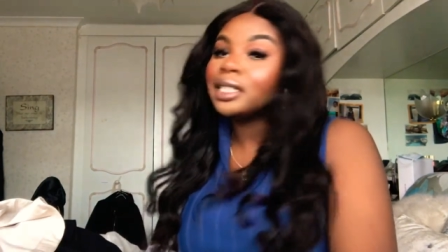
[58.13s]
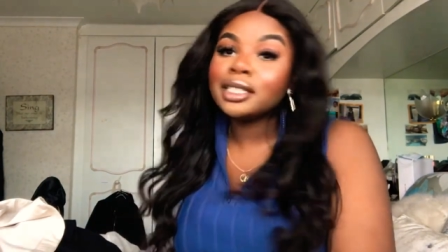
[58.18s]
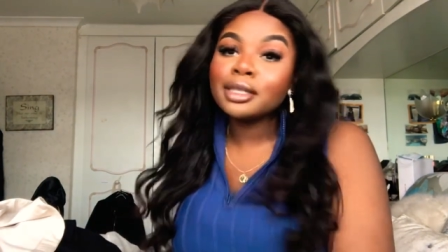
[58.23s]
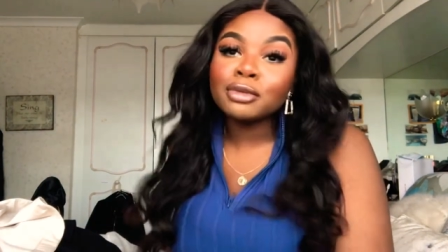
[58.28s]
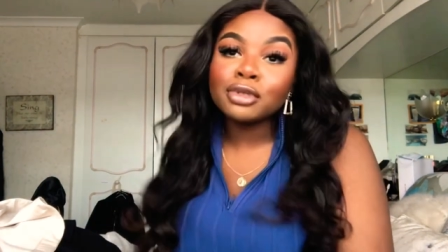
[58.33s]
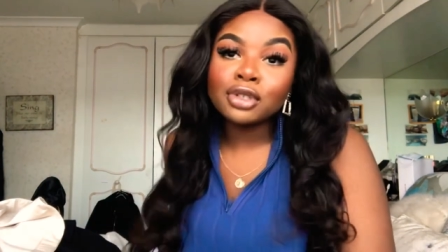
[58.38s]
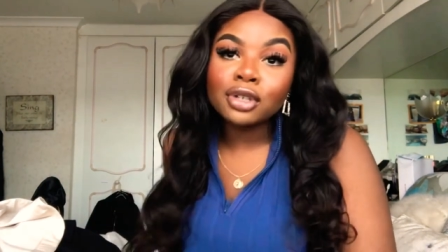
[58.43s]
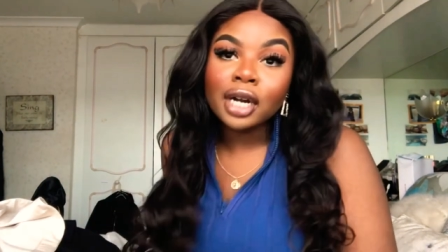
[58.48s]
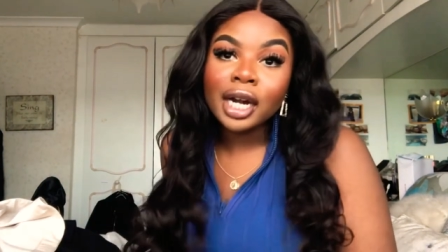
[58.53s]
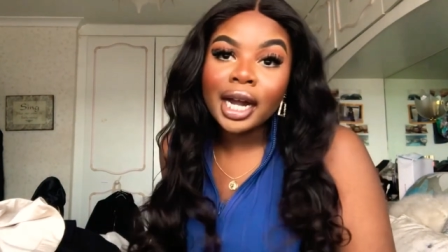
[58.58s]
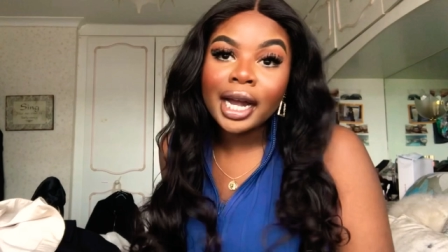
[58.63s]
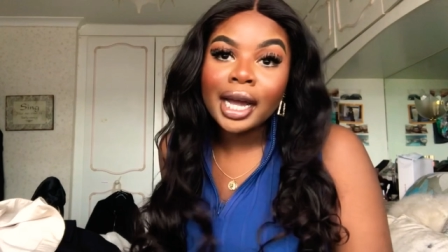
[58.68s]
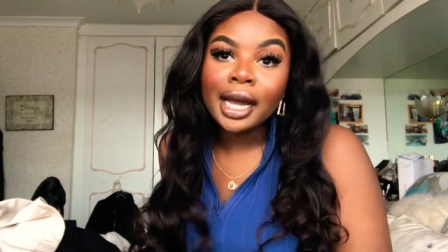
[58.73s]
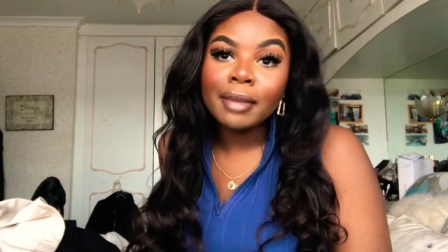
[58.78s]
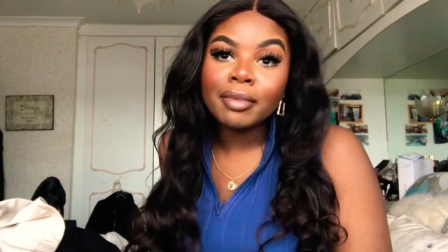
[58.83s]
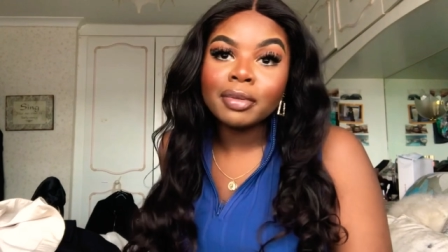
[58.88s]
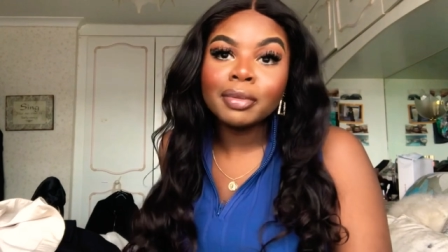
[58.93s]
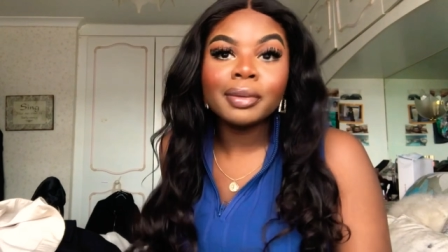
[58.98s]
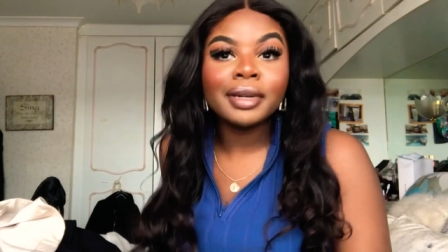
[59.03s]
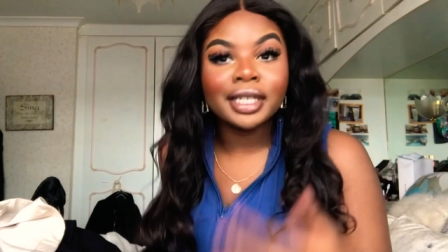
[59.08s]
subscribe,
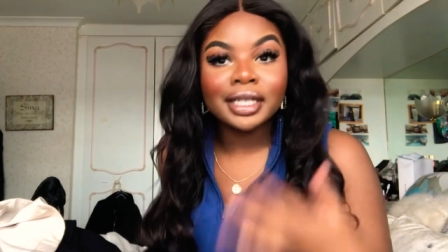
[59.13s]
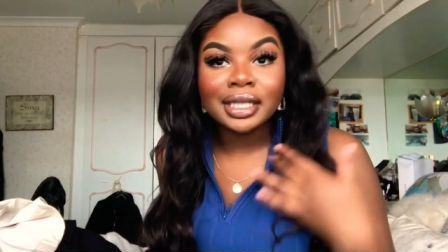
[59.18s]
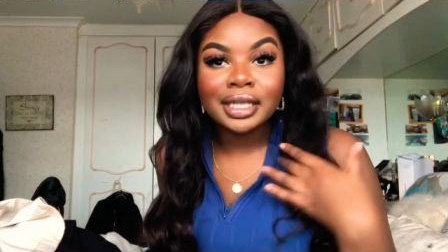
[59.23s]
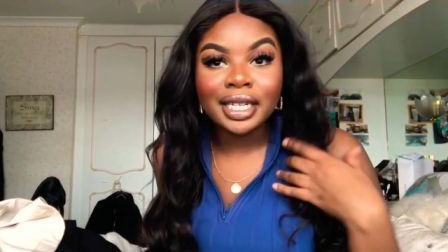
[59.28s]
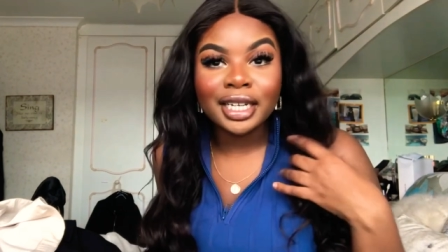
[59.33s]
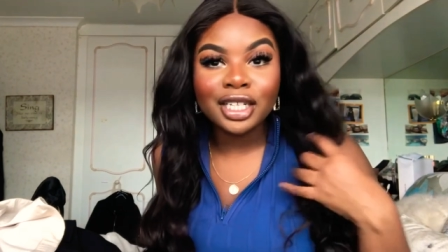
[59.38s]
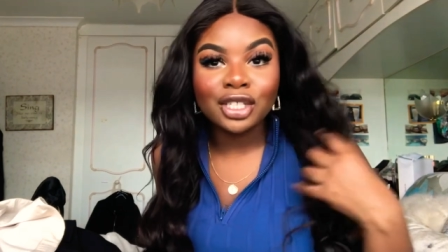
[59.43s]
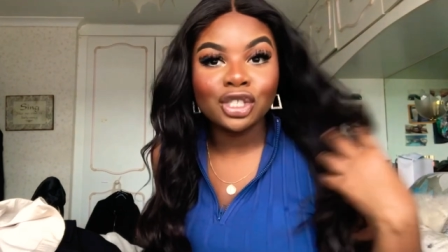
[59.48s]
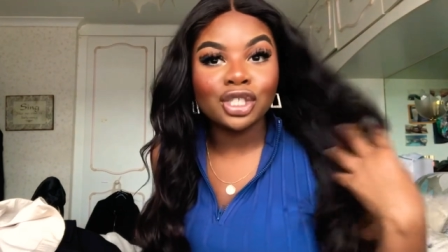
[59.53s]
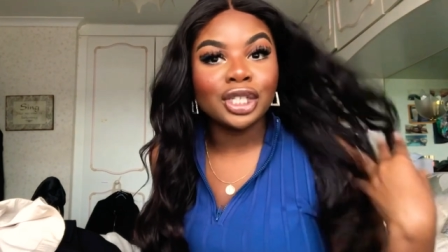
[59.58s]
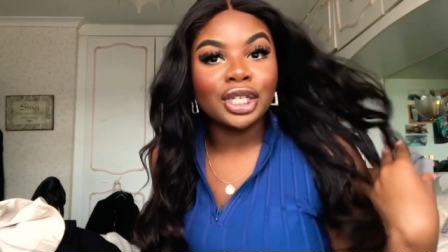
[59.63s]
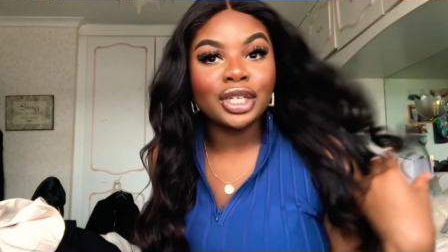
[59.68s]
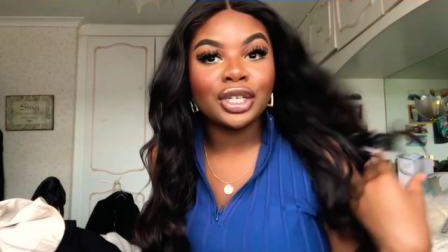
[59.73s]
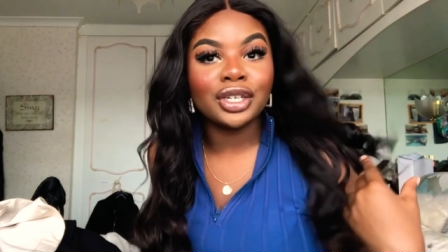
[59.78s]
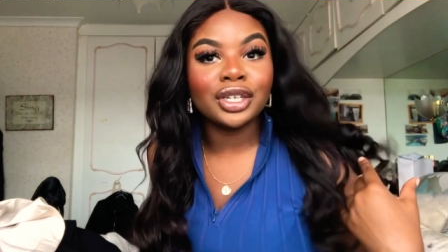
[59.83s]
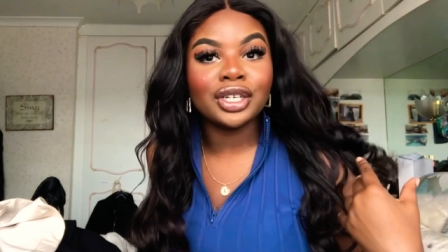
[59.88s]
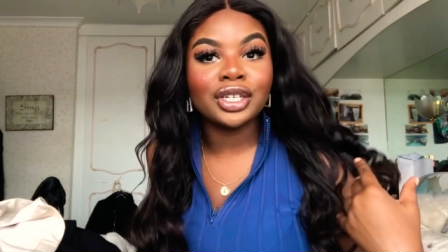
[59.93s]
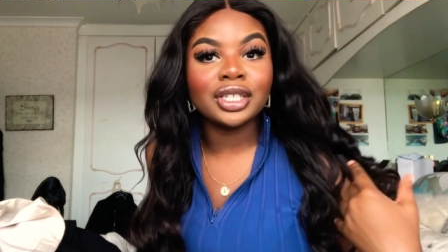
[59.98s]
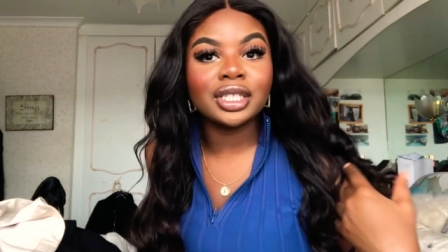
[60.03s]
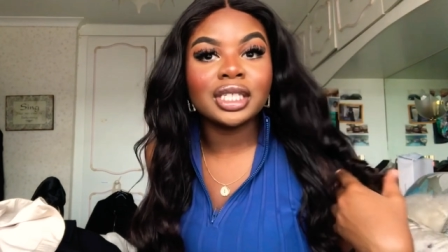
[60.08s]
please stay
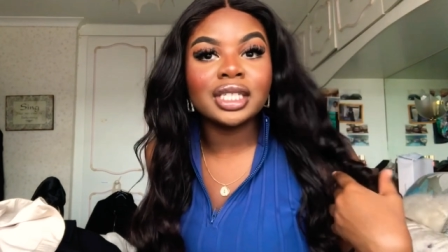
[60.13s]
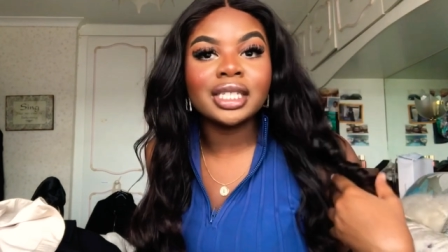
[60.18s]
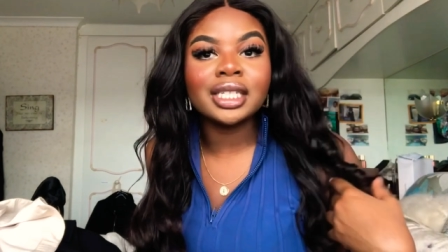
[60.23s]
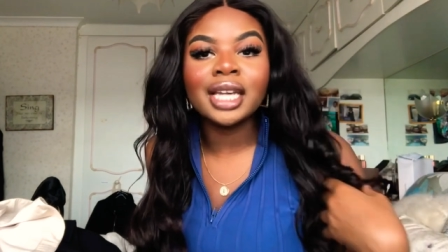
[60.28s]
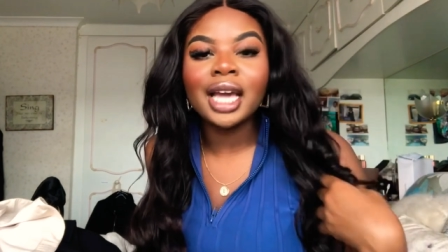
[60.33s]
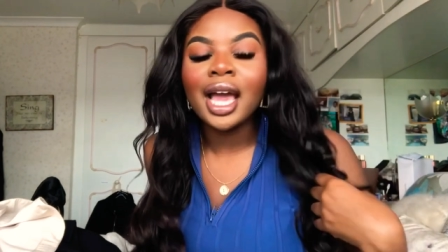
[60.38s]
tuned.